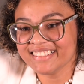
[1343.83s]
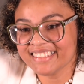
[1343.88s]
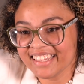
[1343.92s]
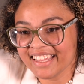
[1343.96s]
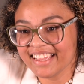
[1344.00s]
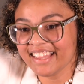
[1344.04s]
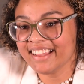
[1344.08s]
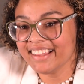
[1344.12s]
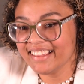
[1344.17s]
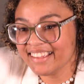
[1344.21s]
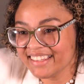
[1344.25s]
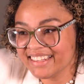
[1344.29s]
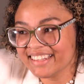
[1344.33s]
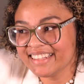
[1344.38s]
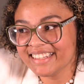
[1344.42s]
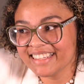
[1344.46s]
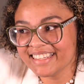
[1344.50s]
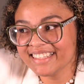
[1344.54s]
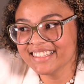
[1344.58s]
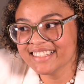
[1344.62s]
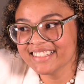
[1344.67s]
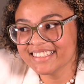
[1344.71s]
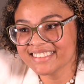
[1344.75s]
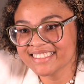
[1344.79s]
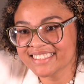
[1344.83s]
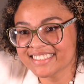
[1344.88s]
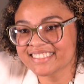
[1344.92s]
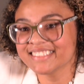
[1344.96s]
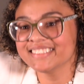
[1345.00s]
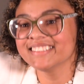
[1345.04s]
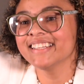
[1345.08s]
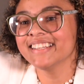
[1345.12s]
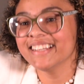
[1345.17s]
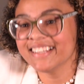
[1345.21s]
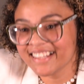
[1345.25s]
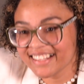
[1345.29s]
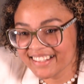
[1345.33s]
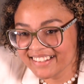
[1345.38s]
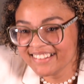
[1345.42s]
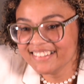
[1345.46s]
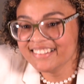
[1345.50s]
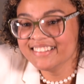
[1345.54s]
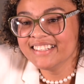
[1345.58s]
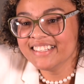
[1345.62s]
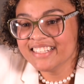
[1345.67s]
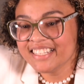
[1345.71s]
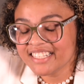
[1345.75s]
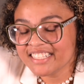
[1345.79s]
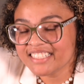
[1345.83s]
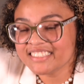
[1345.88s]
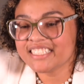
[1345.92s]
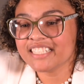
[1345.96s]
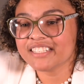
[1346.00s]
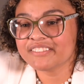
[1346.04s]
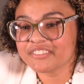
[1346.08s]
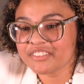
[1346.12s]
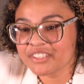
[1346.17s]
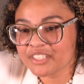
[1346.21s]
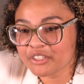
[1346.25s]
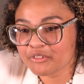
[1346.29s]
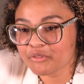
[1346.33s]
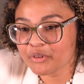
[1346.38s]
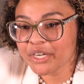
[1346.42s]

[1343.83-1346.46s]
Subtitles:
Yeah, it is. Yeah, definitely